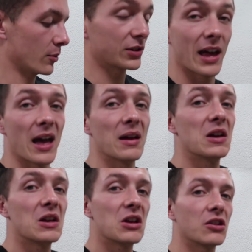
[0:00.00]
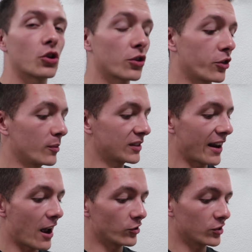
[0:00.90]
thermostat. Took the
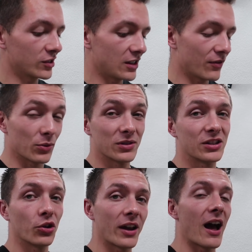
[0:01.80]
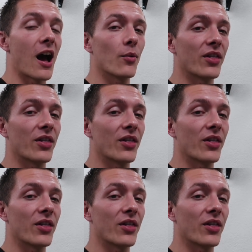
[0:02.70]
thermostat out just to see if it would still get hot